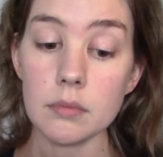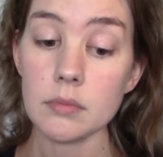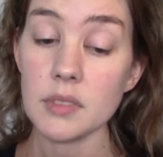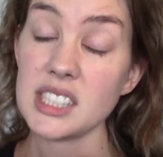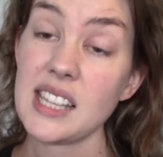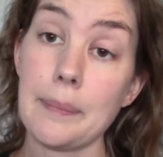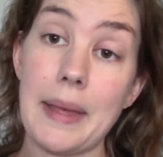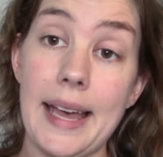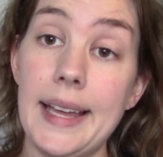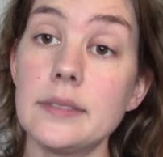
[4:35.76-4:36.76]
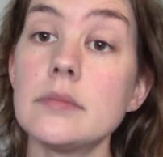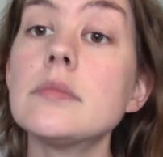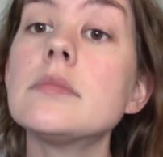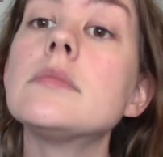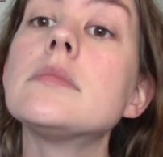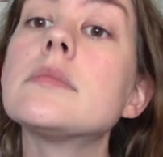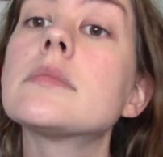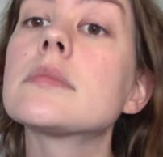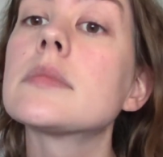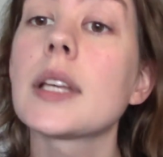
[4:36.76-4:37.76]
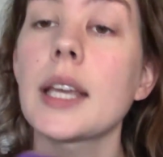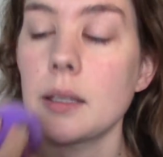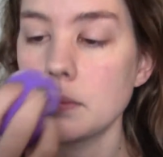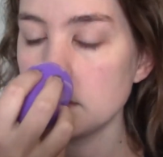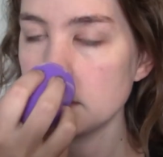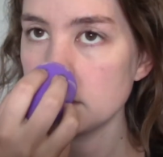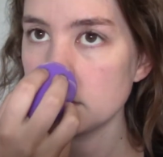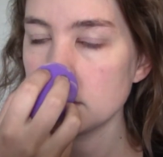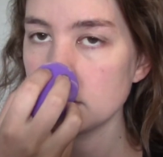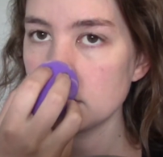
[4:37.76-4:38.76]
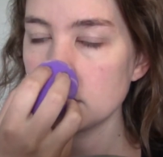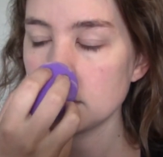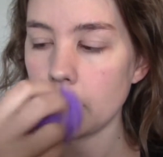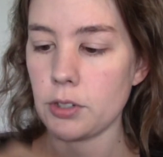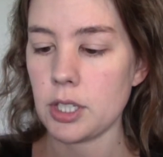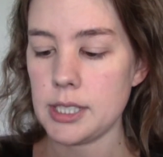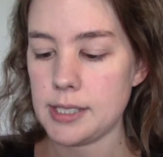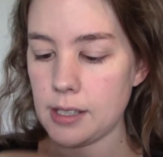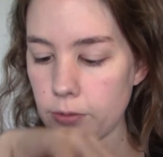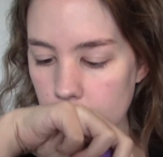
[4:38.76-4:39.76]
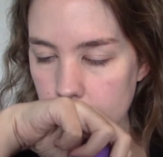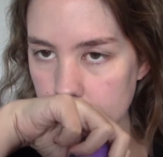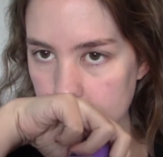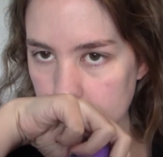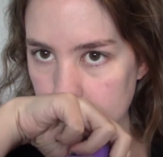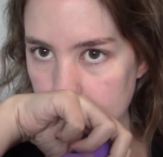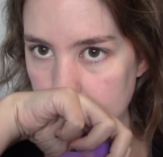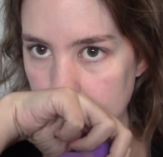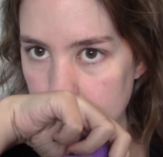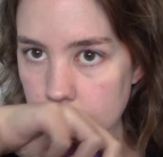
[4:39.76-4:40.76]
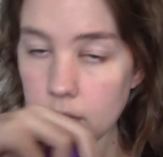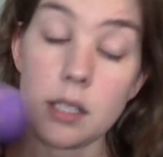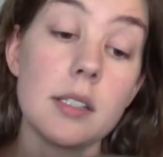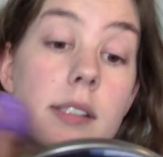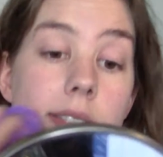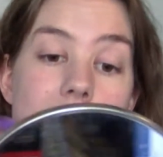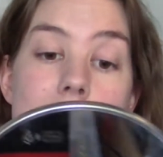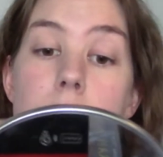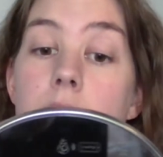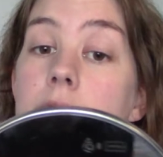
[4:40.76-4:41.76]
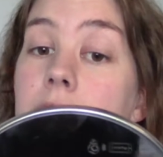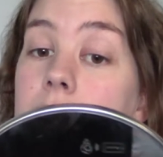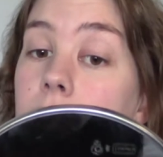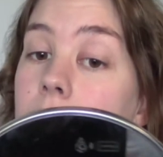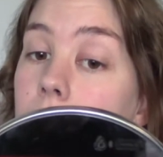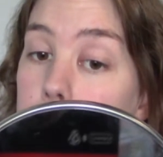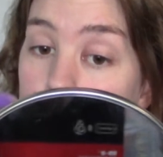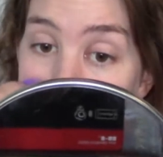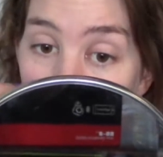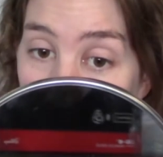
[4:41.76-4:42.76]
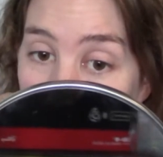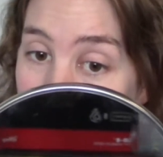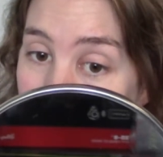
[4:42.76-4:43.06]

It's not bad. Like, I forgot to sniff it. It doesn't smell of anything in particular.